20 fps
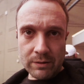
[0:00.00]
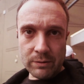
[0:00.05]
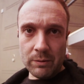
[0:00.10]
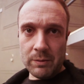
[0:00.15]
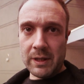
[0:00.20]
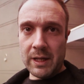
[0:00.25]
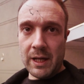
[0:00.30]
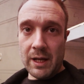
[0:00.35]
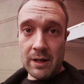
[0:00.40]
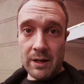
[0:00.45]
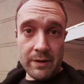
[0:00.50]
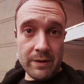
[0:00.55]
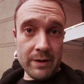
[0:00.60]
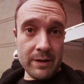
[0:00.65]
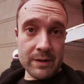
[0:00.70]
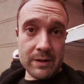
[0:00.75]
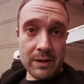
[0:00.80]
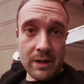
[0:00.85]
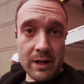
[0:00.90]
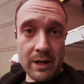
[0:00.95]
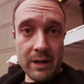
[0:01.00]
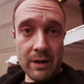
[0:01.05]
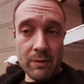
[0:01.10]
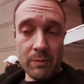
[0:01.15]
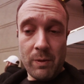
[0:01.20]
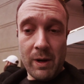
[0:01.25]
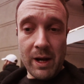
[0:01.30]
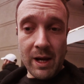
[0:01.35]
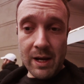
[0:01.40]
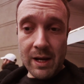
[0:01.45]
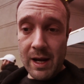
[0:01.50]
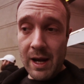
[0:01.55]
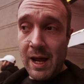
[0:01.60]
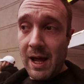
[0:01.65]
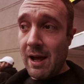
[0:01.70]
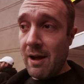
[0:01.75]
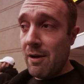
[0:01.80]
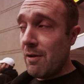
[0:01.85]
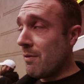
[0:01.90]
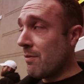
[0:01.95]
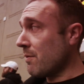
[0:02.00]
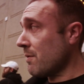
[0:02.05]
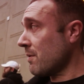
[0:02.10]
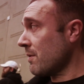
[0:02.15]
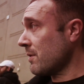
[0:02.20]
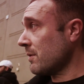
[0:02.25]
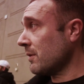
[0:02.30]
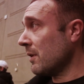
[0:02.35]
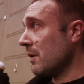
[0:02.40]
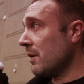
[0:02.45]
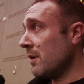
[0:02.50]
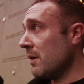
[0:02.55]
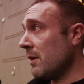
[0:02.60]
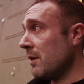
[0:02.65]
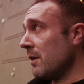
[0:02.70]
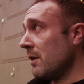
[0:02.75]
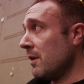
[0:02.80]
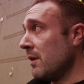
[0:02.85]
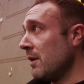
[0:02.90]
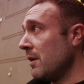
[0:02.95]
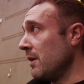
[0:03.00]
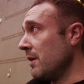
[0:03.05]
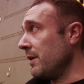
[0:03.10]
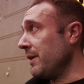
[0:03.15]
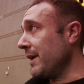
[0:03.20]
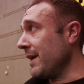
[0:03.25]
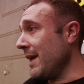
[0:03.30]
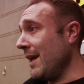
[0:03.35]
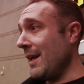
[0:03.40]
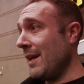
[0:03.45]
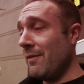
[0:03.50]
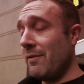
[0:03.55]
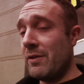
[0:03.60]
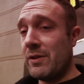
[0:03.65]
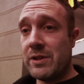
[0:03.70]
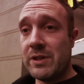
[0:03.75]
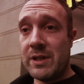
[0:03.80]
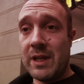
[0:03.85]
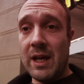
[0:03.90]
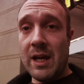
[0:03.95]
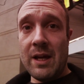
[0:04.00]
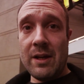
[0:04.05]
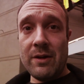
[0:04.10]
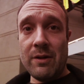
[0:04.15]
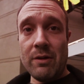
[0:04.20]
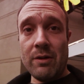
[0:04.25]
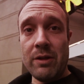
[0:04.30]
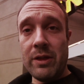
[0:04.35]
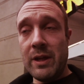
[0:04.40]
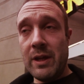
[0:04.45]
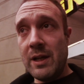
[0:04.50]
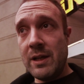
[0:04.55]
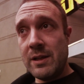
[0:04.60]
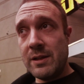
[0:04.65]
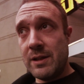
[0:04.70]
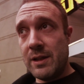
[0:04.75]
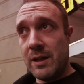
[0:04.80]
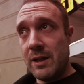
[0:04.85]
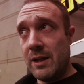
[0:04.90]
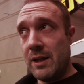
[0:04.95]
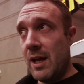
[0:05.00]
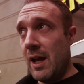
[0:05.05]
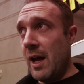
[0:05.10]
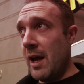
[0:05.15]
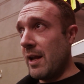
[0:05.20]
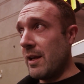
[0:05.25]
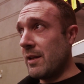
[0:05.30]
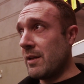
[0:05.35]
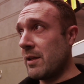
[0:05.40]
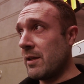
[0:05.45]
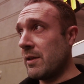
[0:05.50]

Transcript: Do we get on this line and wait now? you can't even scan your things in yet.